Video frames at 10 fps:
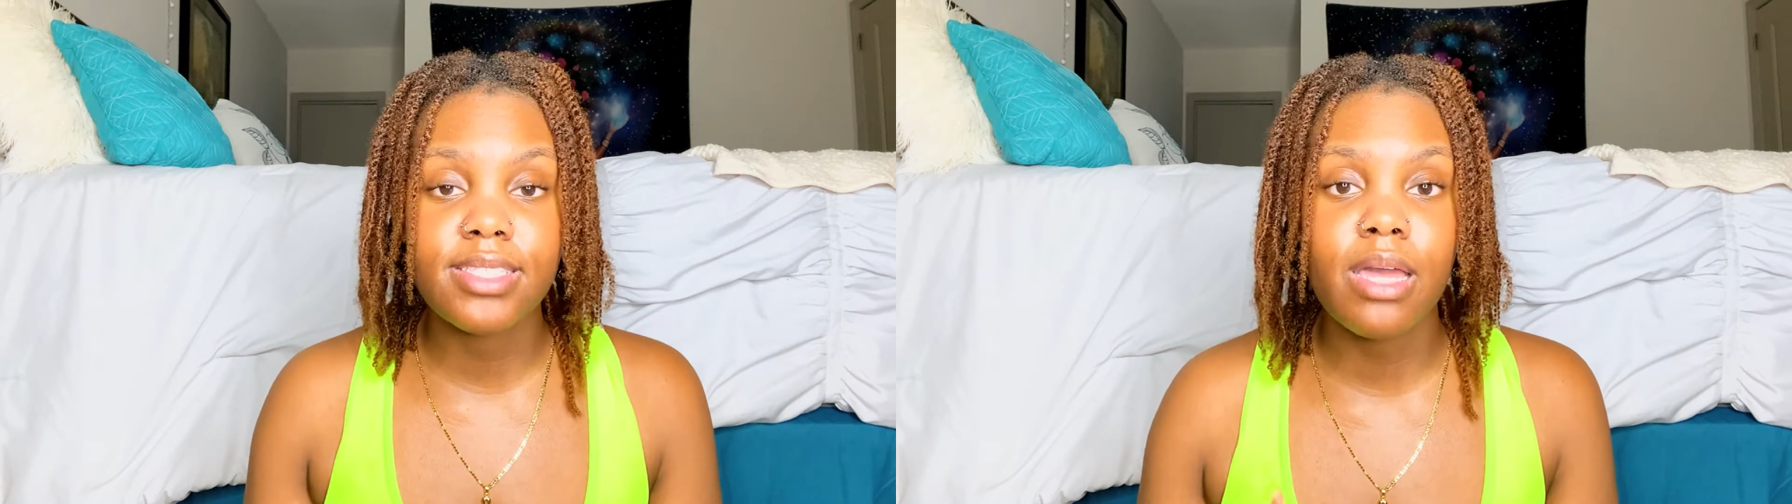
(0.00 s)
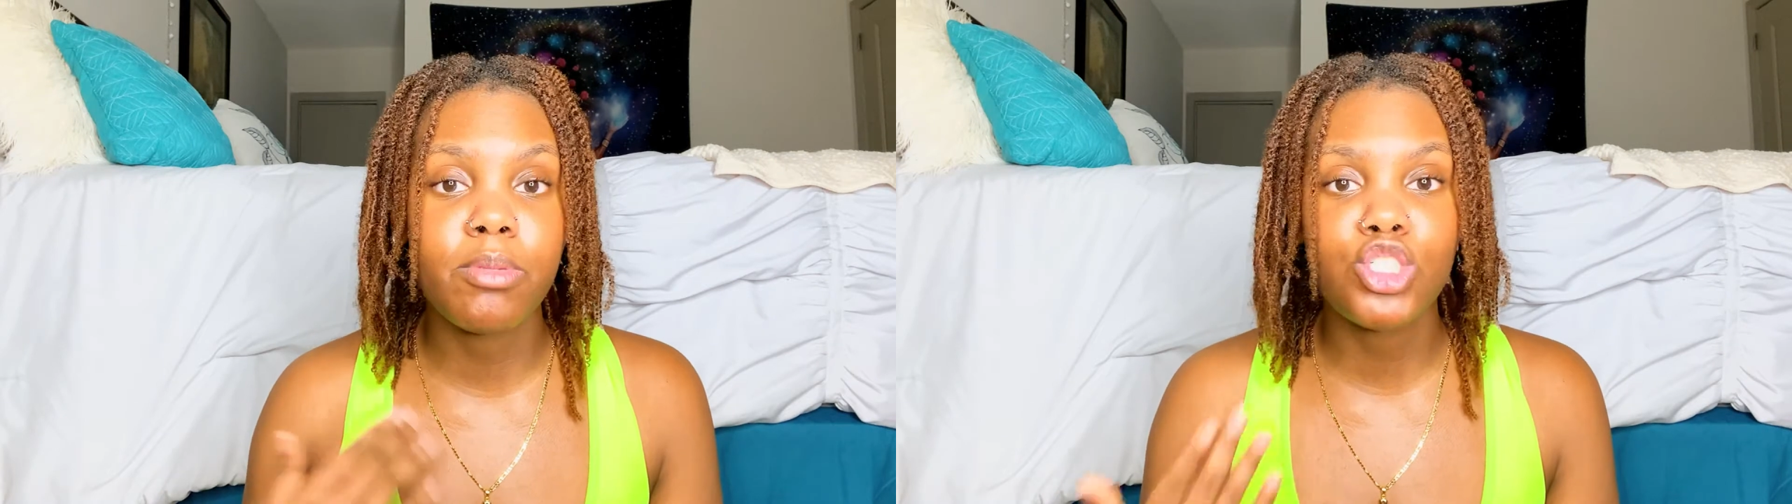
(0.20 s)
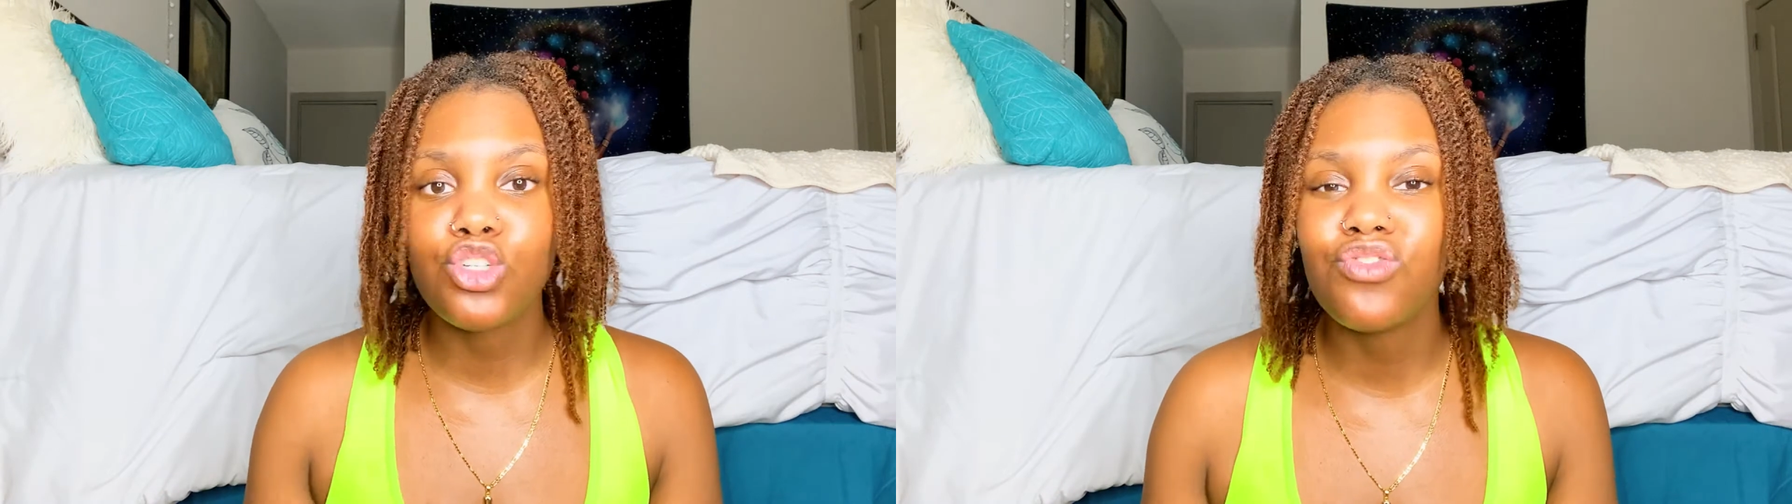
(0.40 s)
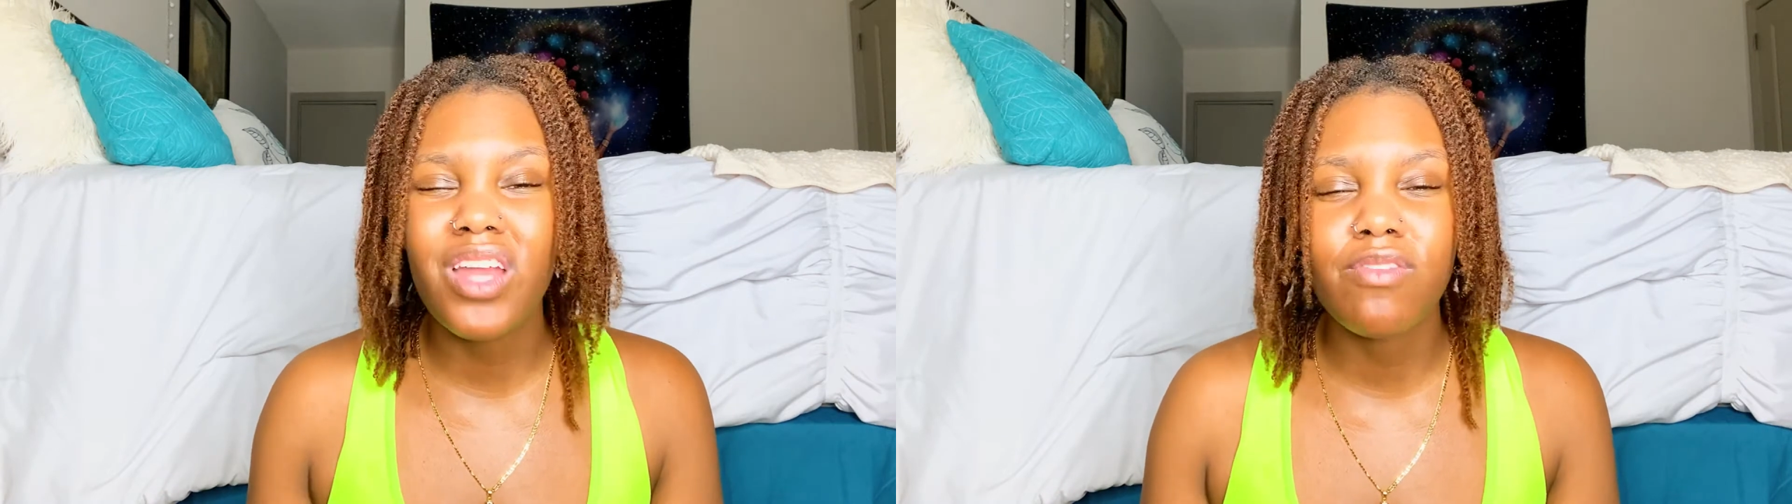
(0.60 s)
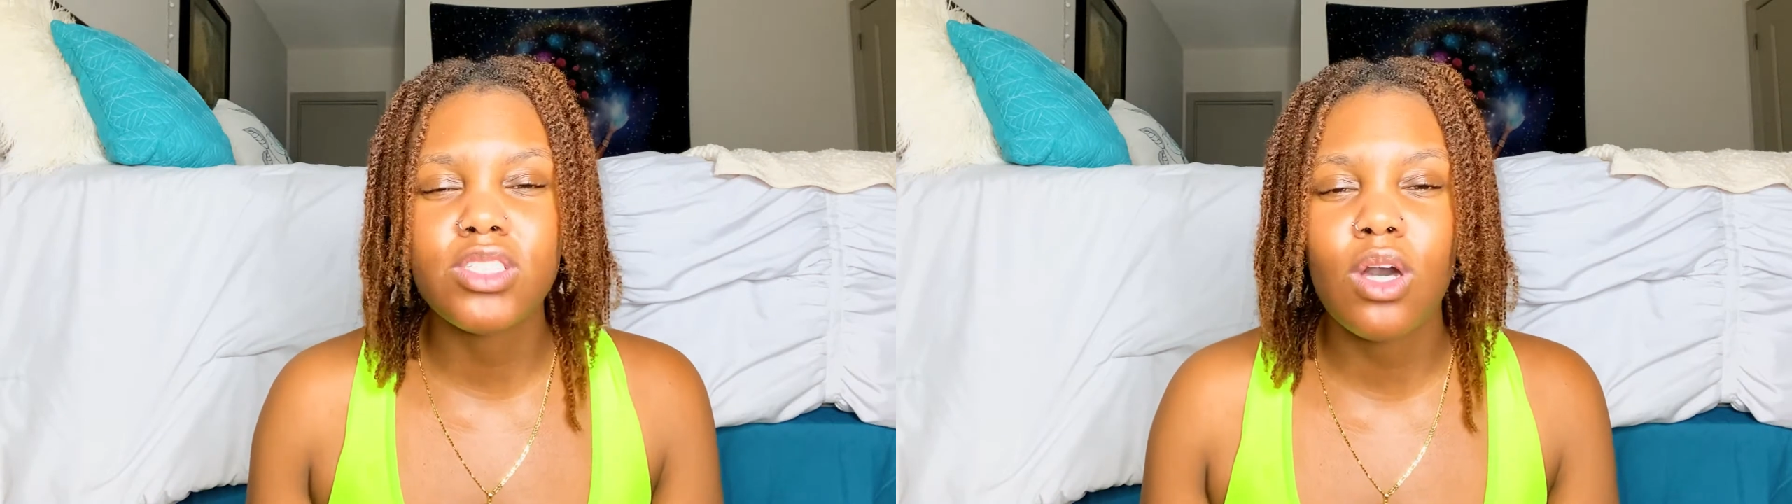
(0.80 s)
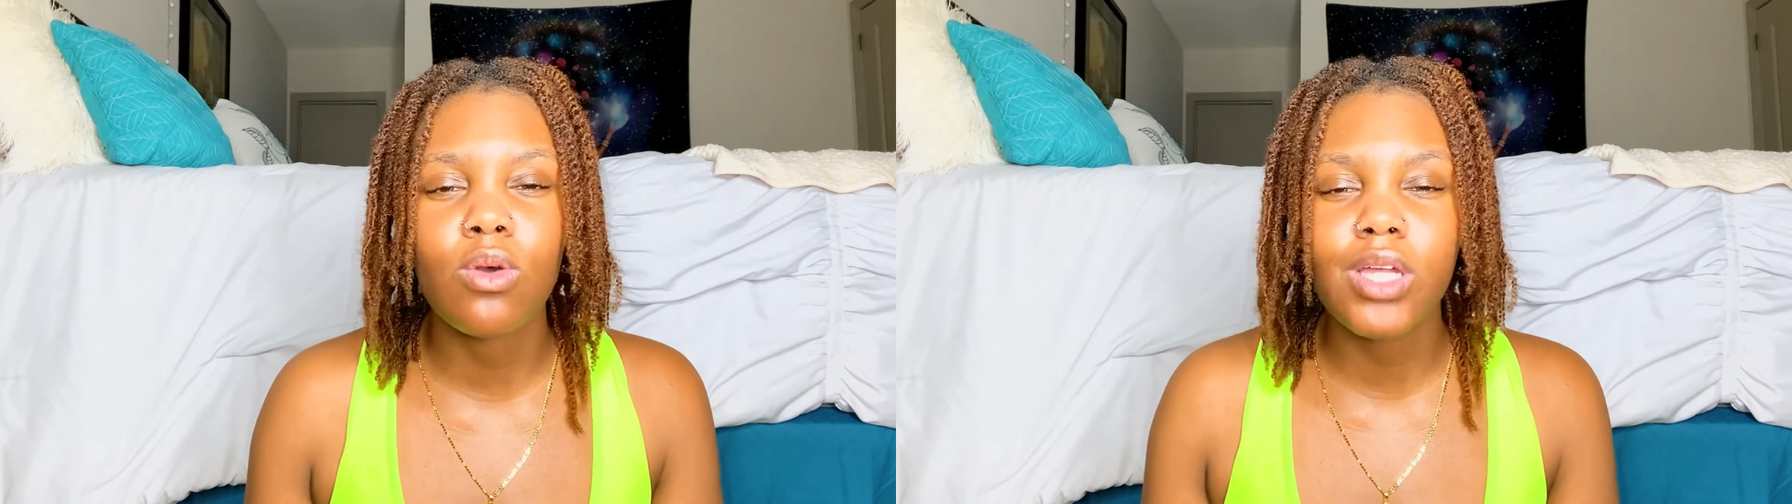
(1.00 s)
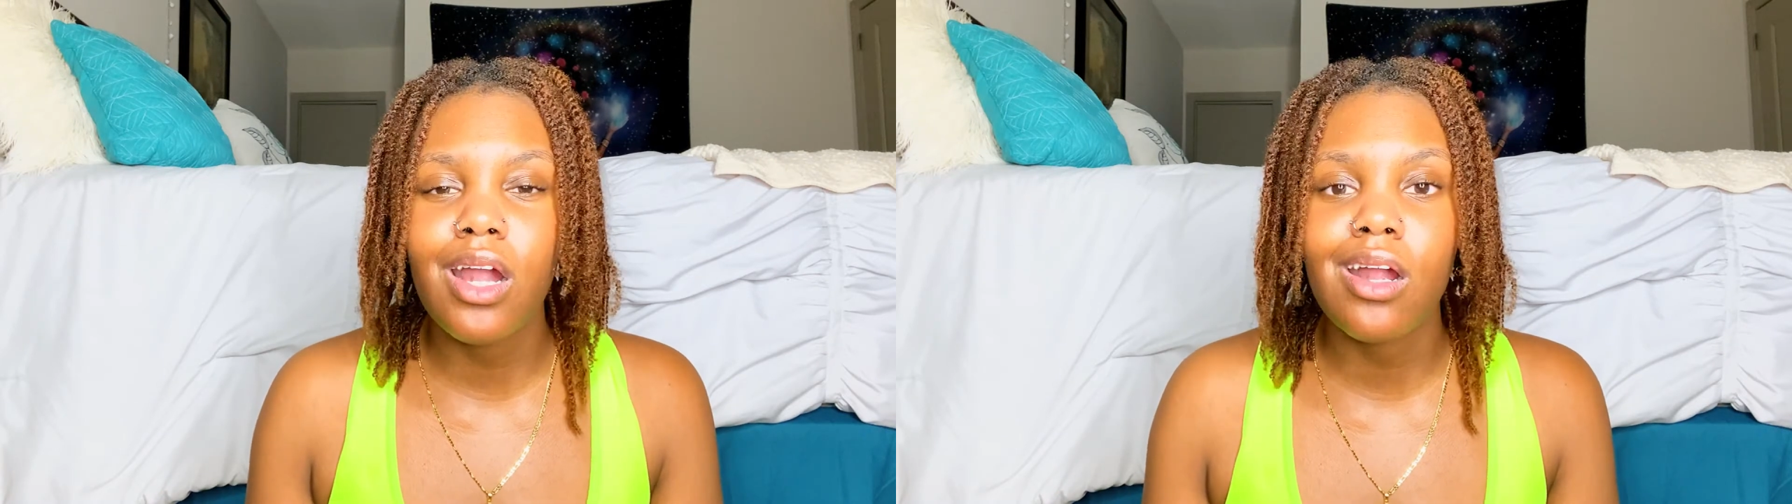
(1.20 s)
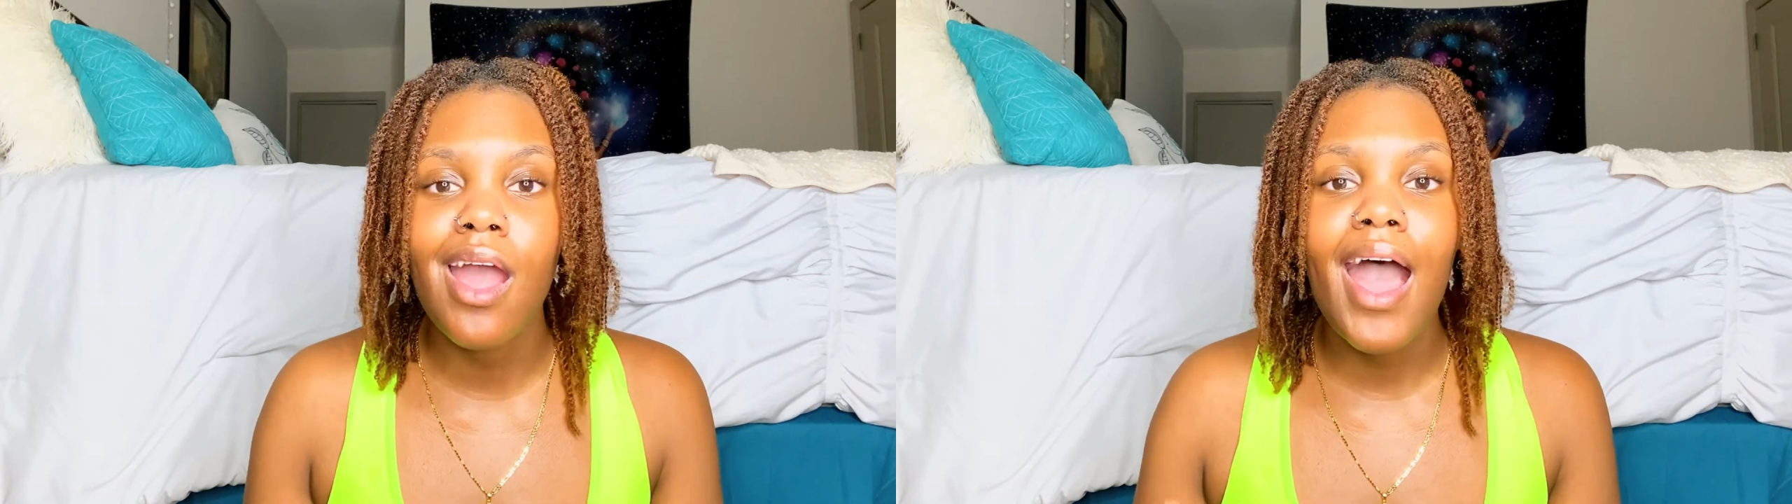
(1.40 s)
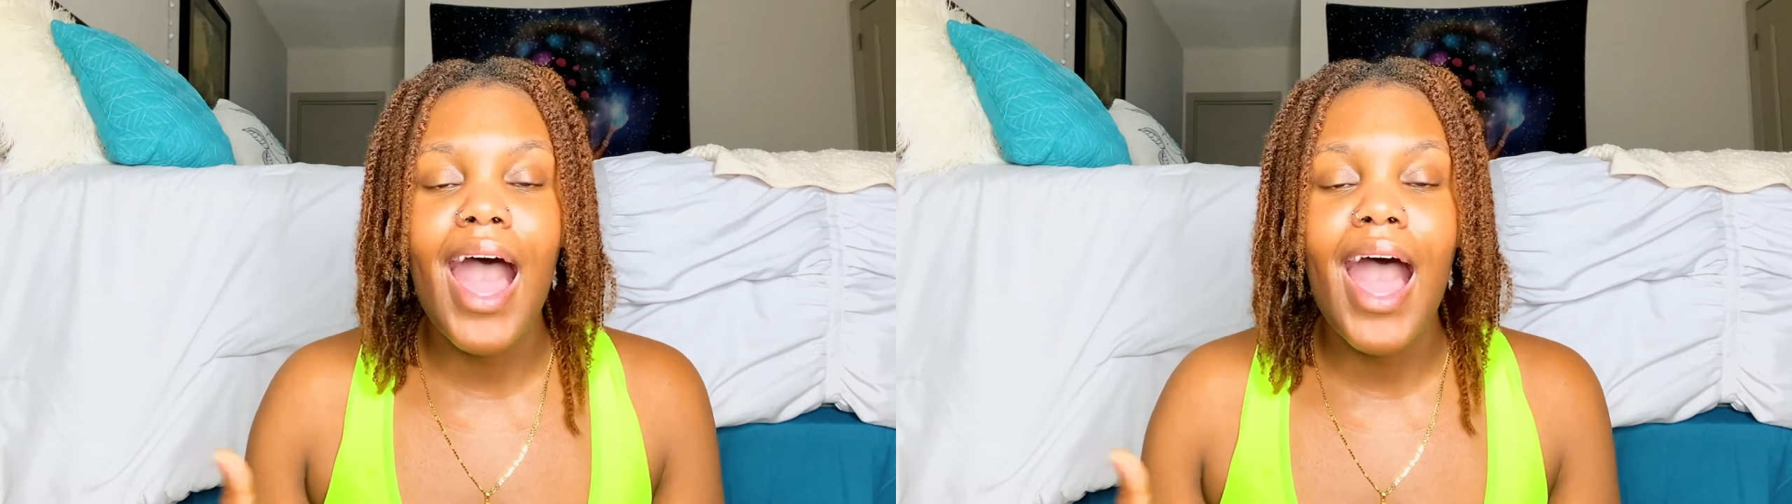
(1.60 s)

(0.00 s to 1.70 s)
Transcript: Day but you've never told her.